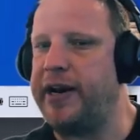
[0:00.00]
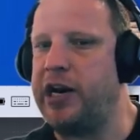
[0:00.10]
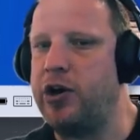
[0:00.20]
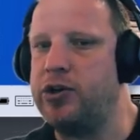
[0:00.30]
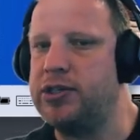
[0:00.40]
I
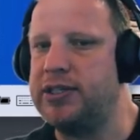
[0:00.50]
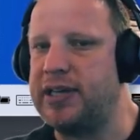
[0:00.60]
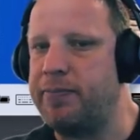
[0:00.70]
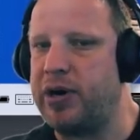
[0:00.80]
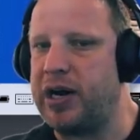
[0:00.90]
know
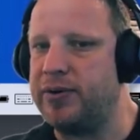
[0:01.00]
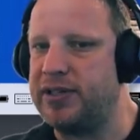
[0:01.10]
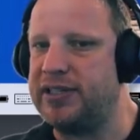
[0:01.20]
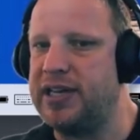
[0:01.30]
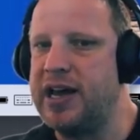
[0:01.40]
some
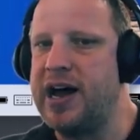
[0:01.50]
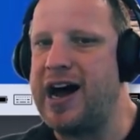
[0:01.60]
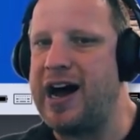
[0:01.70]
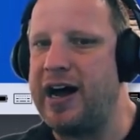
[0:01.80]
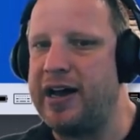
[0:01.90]
browsers
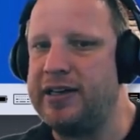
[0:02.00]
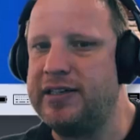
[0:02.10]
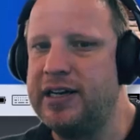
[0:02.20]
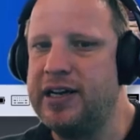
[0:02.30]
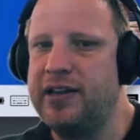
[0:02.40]
hide
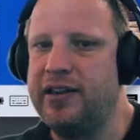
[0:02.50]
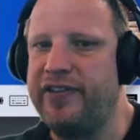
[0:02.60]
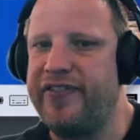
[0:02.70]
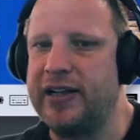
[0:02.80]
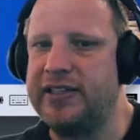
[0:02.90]
the
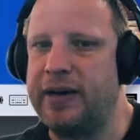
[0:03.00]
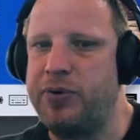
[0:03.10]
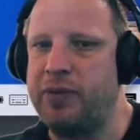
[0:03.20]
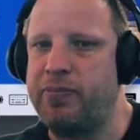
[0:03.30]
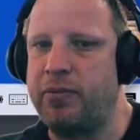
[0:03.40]
file type. You
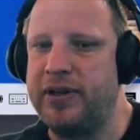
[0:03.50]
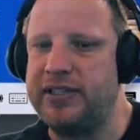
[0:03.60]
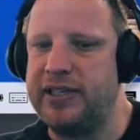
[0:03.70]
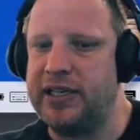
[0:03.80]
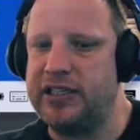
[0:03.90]
could probably
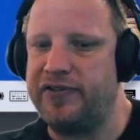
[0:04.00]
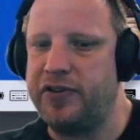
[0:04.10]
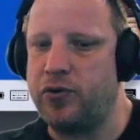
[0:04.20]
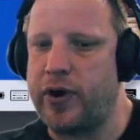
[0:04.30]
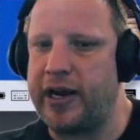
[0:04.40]
see it if
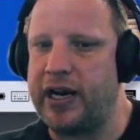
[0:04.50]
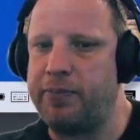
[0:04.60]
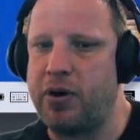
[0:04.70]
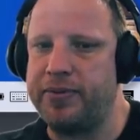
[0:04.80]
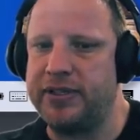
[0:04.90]
you right click
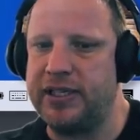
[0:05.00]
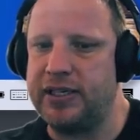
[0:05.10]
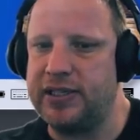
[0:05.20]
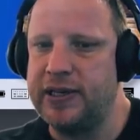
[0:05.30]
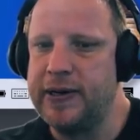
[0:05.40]

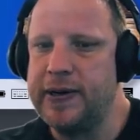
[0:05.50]
properties.